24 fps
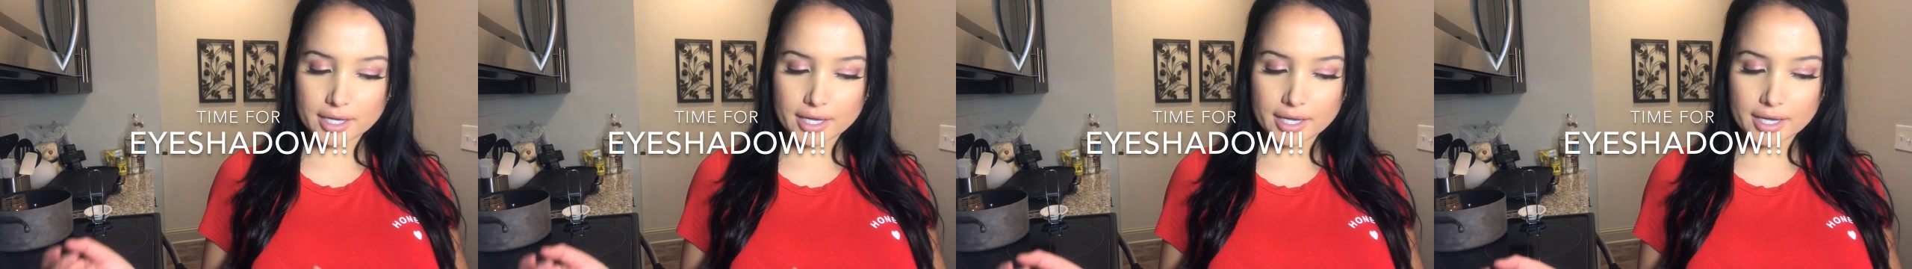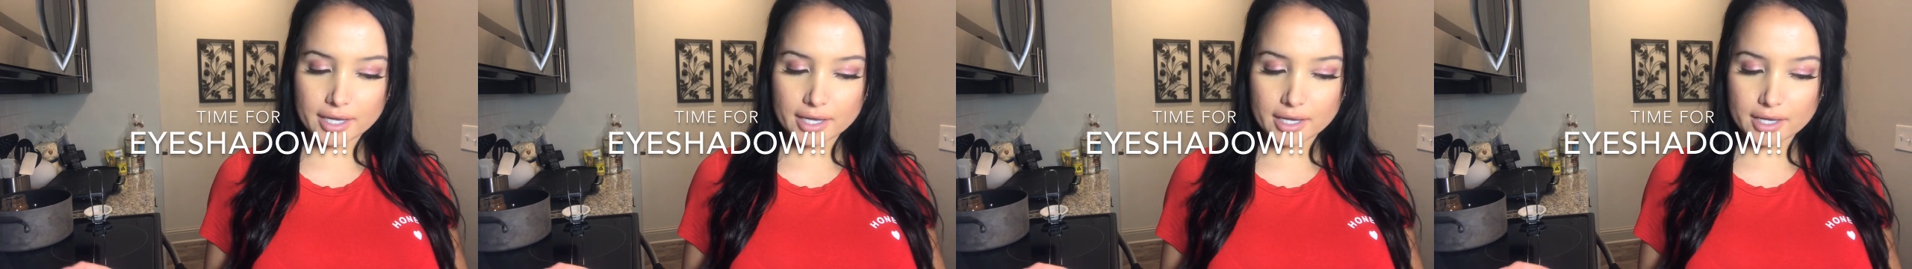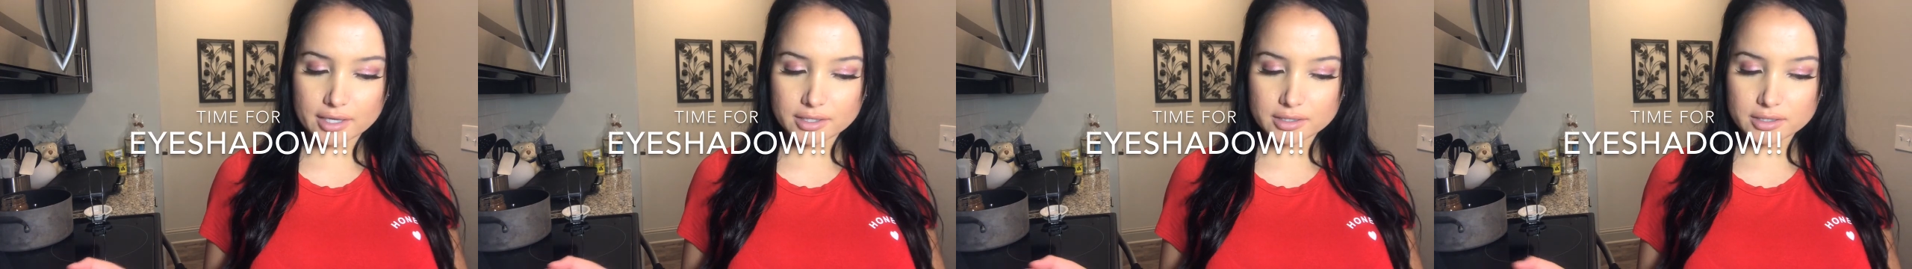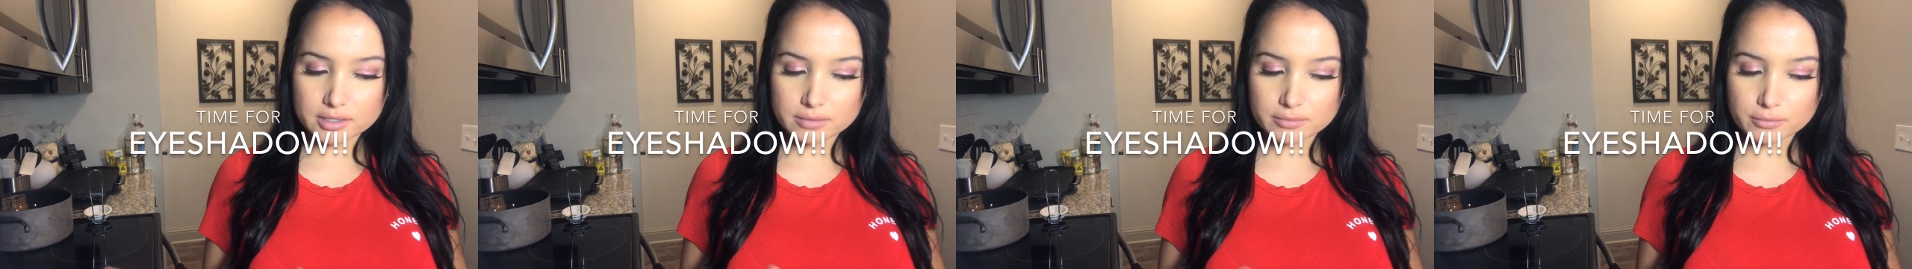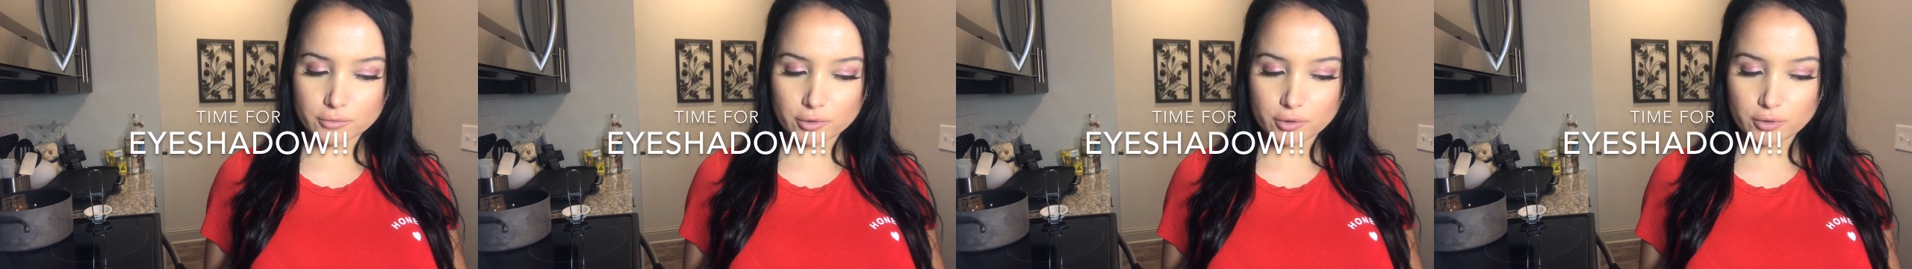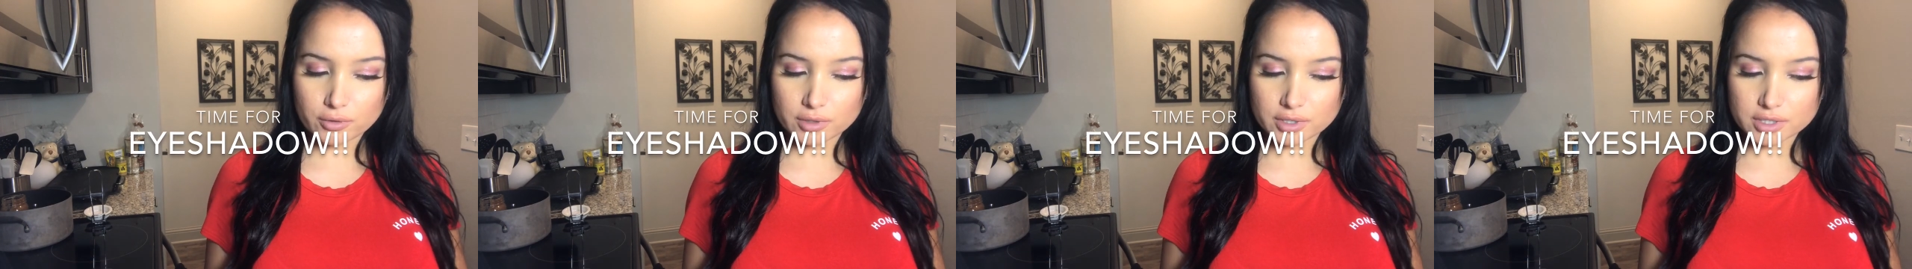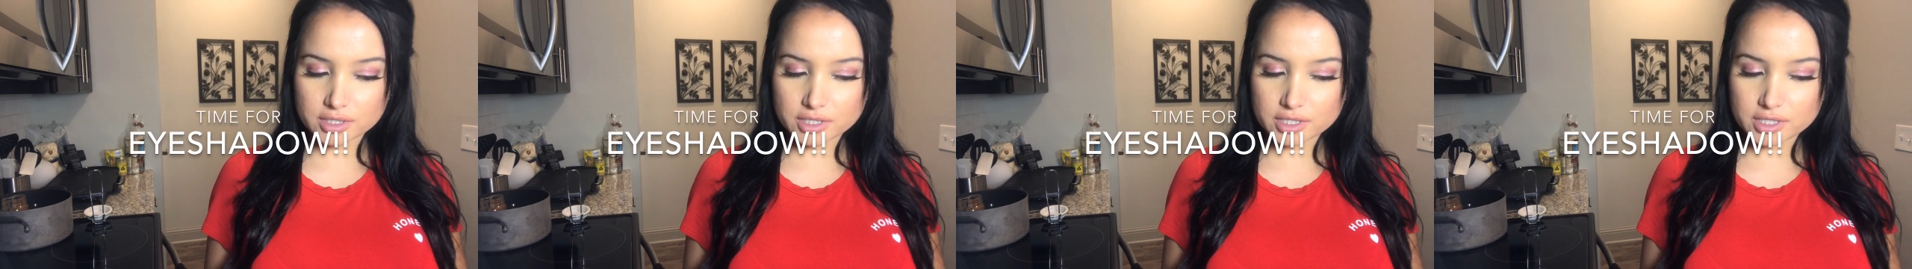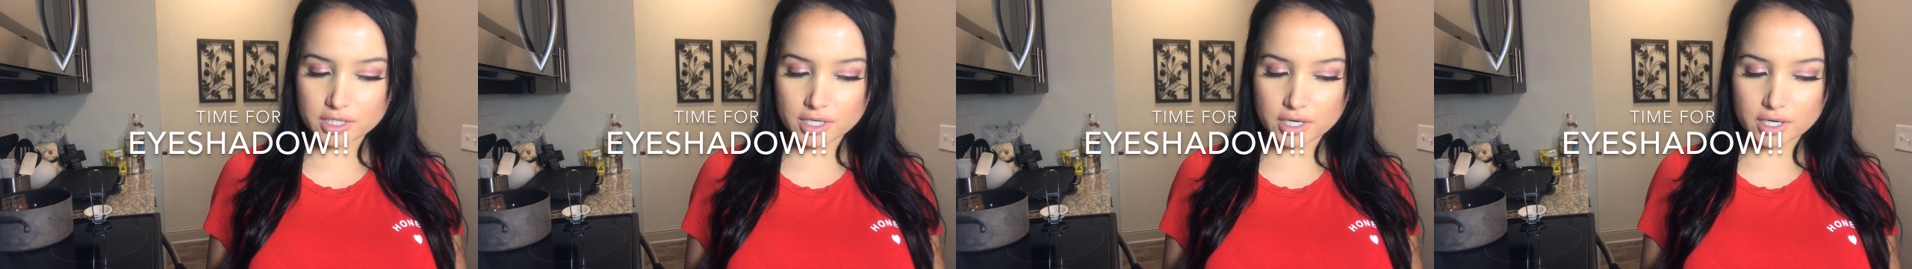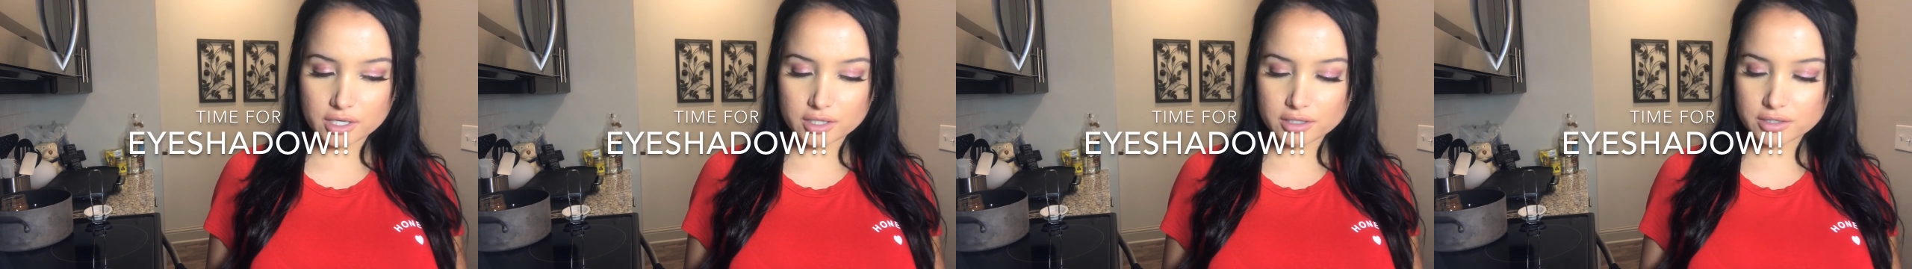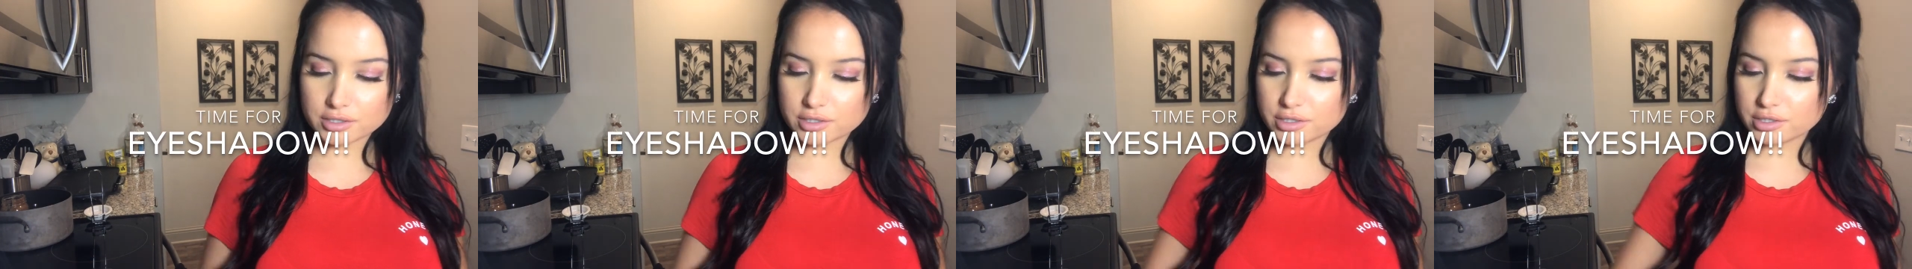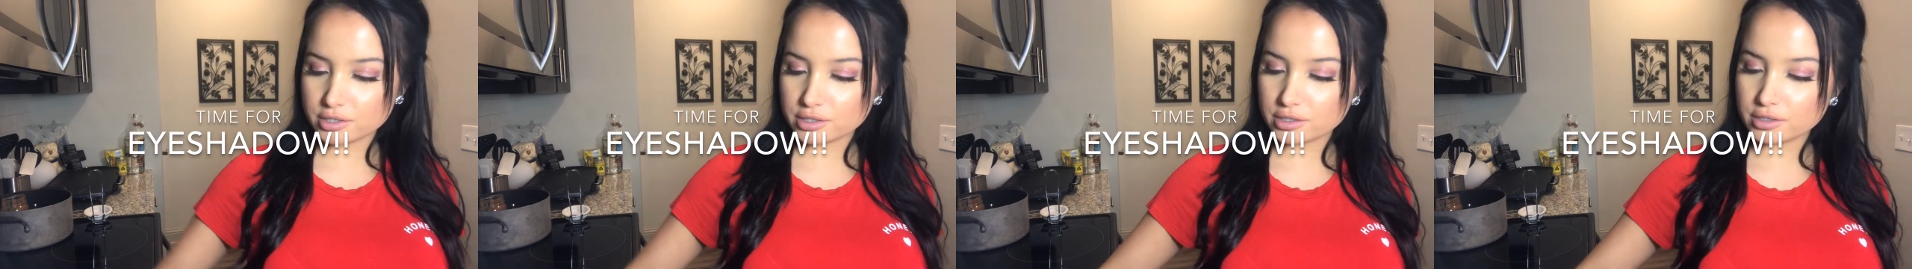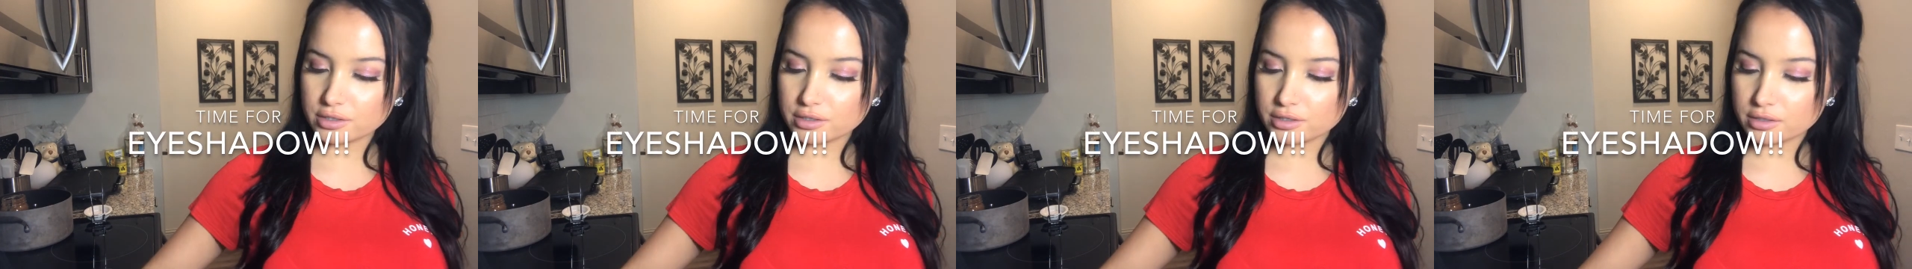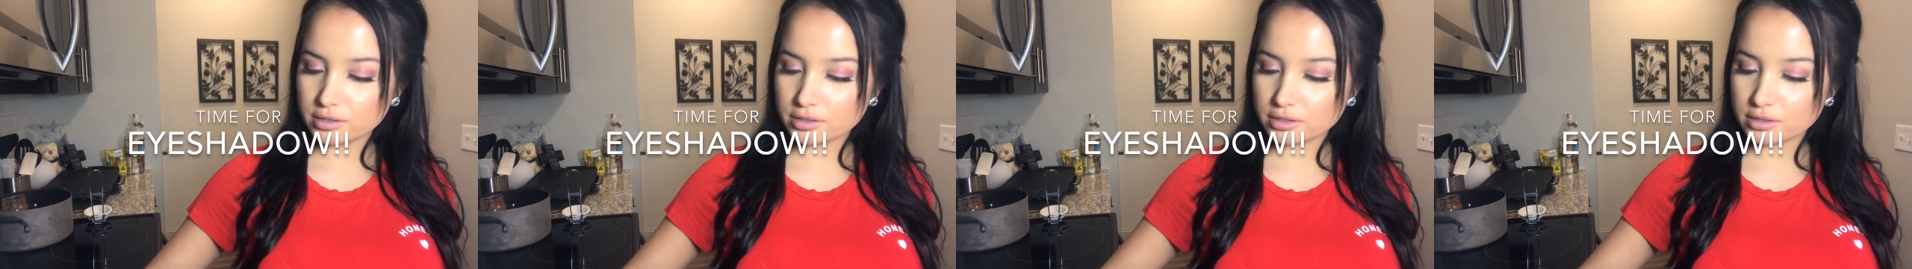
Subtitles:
and some cornstarch.